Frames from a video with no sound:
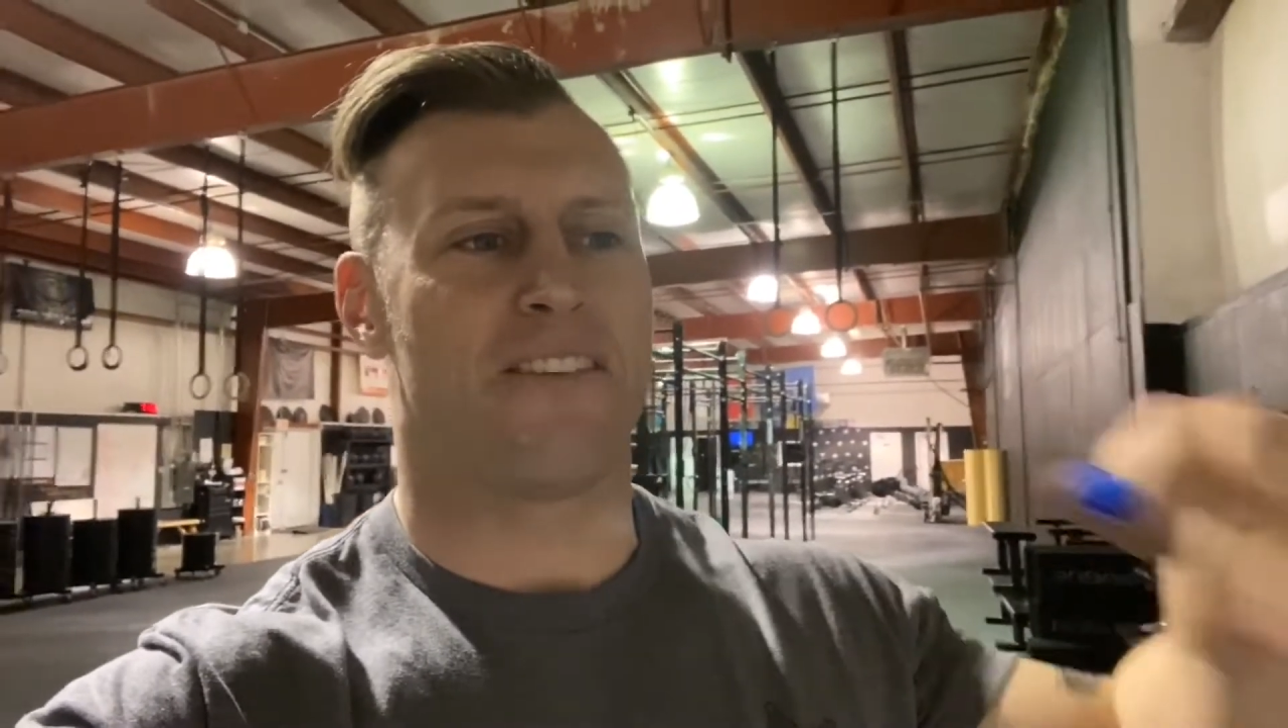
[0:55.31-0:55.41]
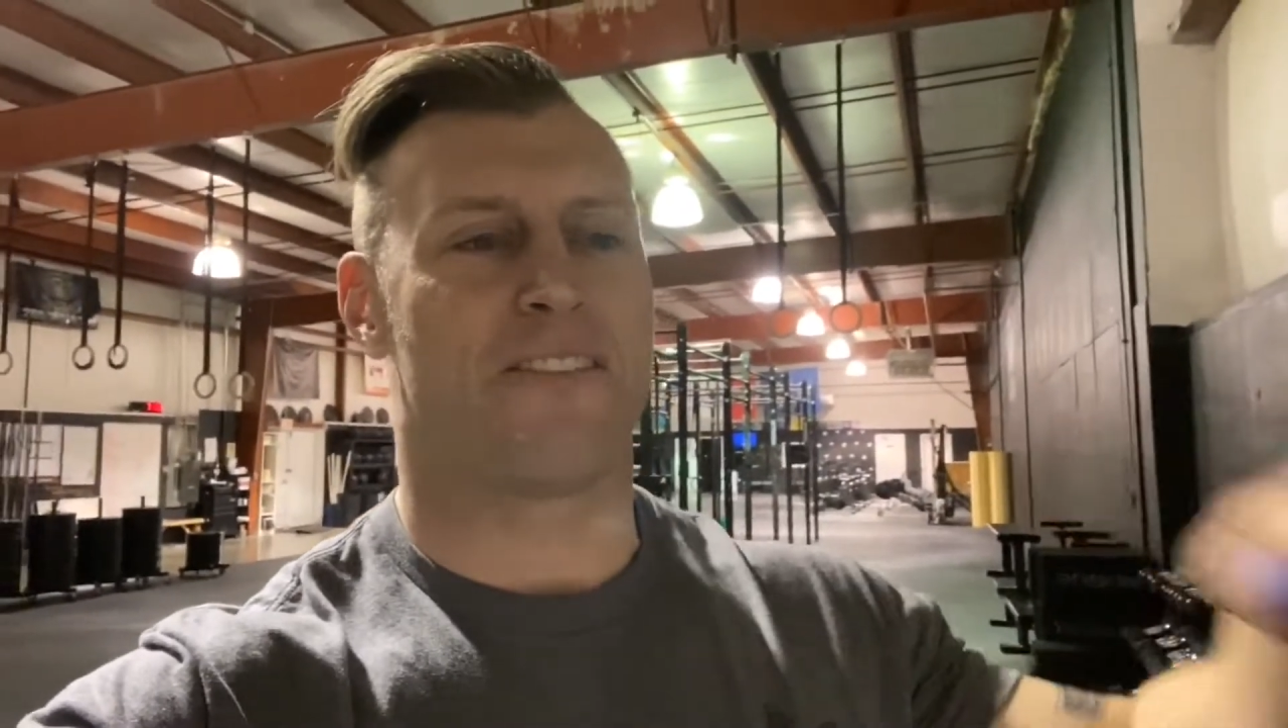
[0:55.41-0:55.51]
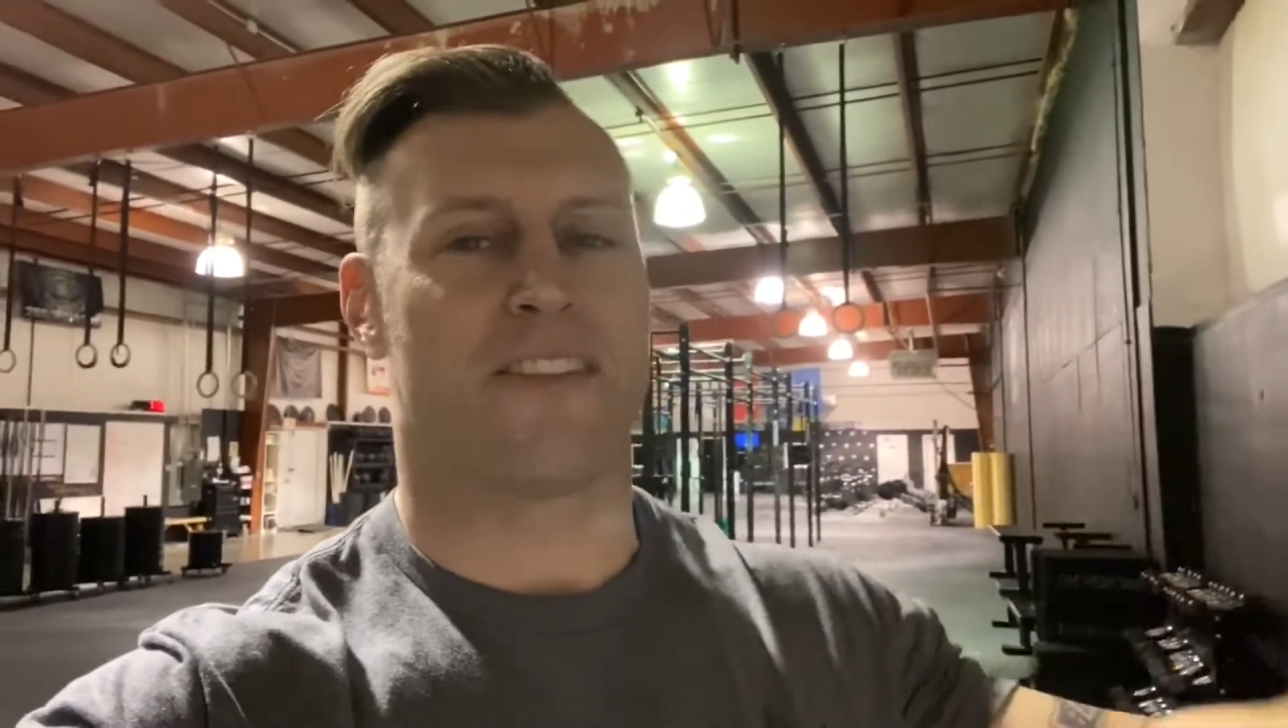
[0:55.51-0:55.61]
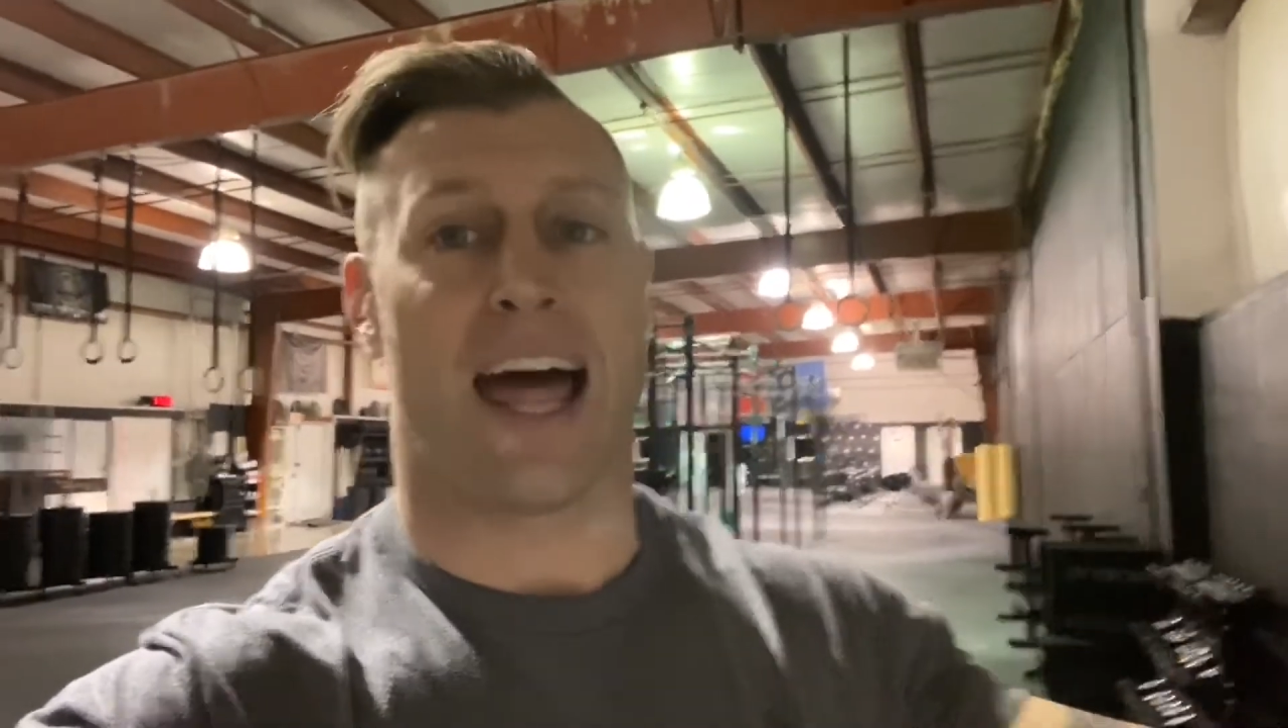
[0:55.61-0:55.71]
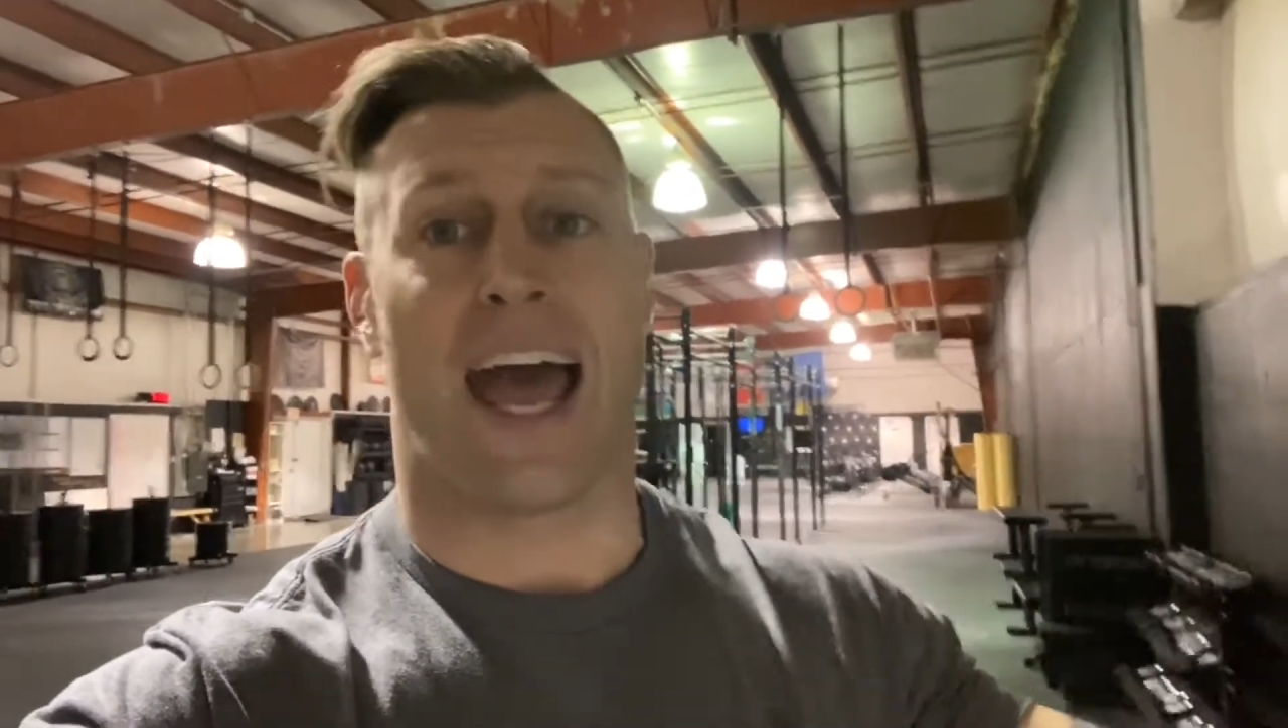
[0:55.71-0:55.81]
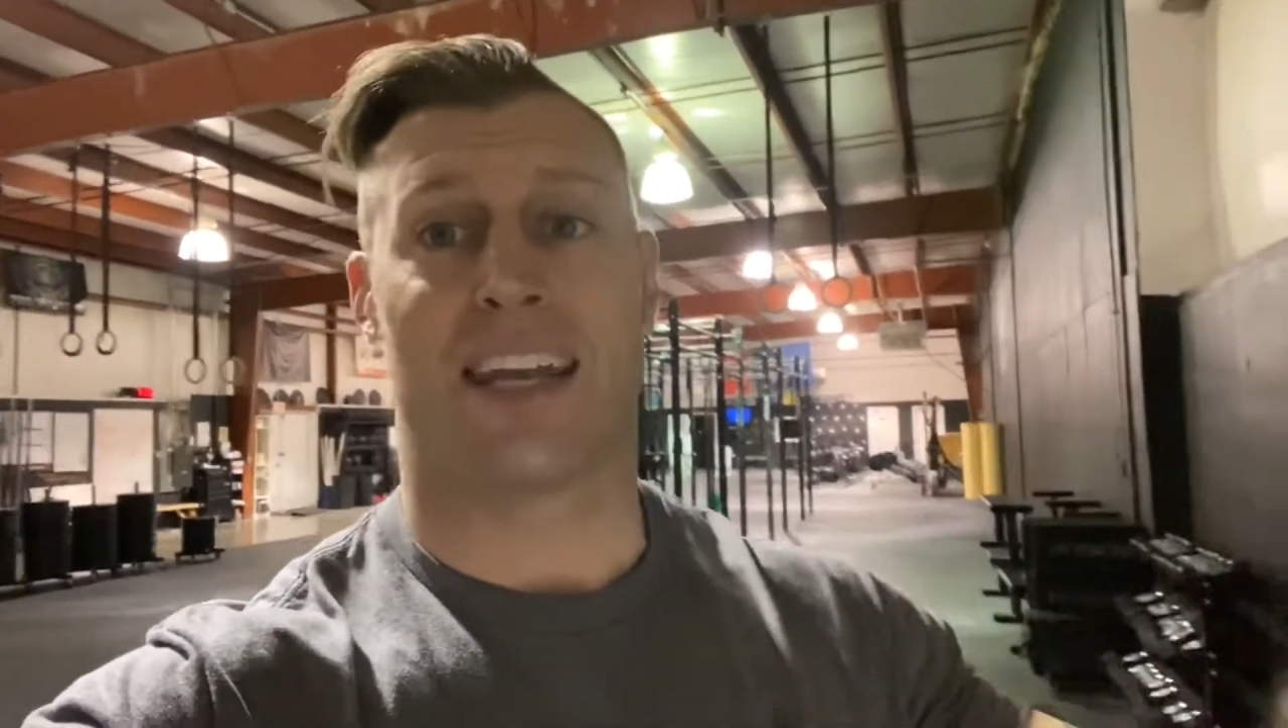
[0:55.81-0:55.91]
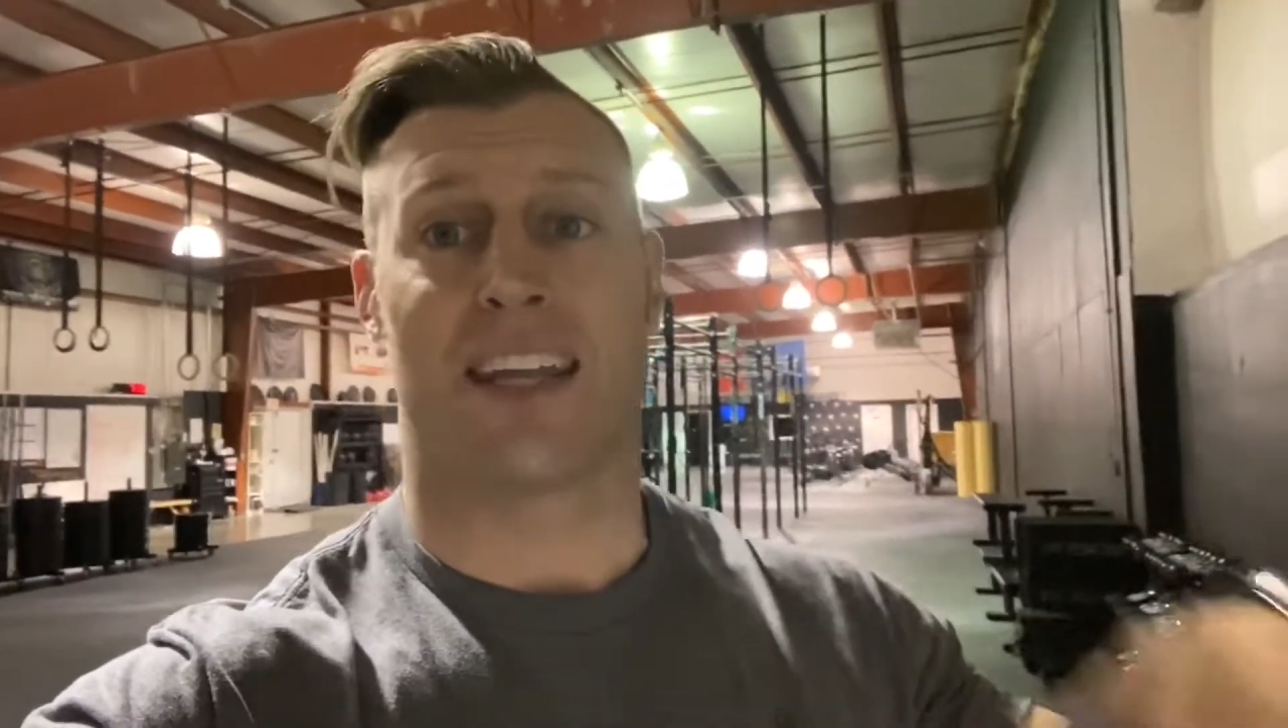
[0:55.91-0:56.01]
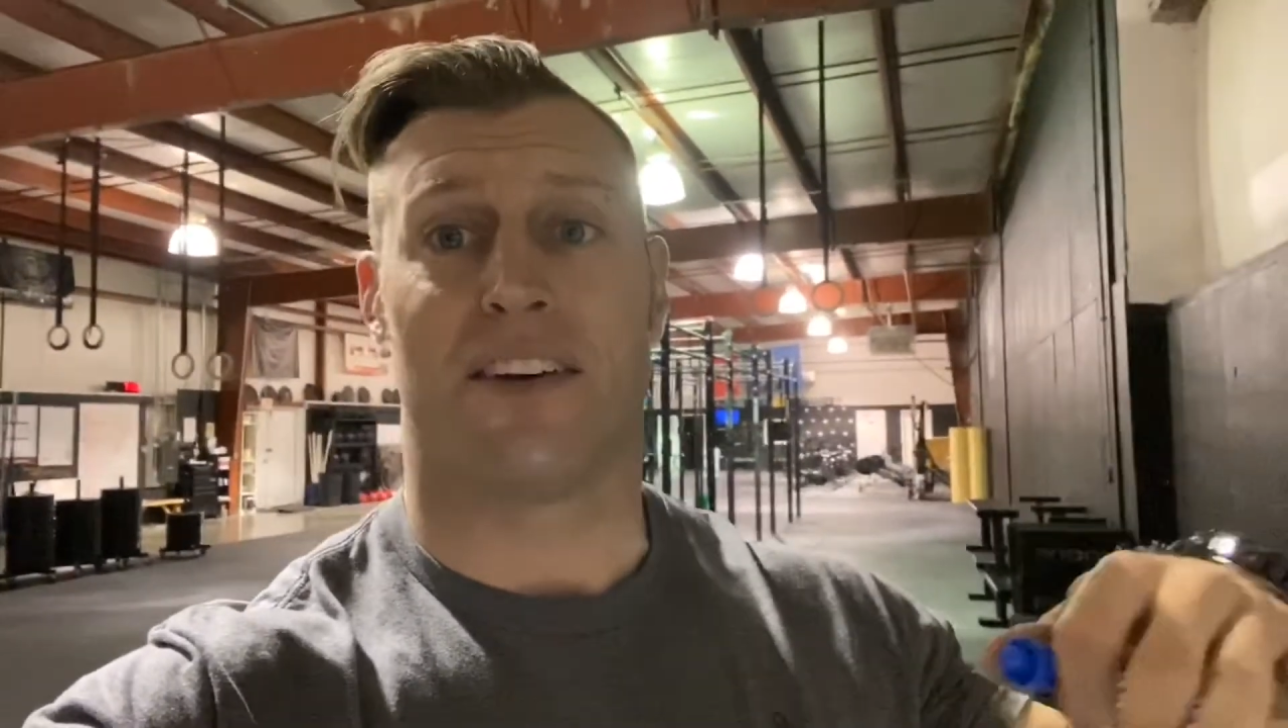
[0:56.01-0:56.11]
flat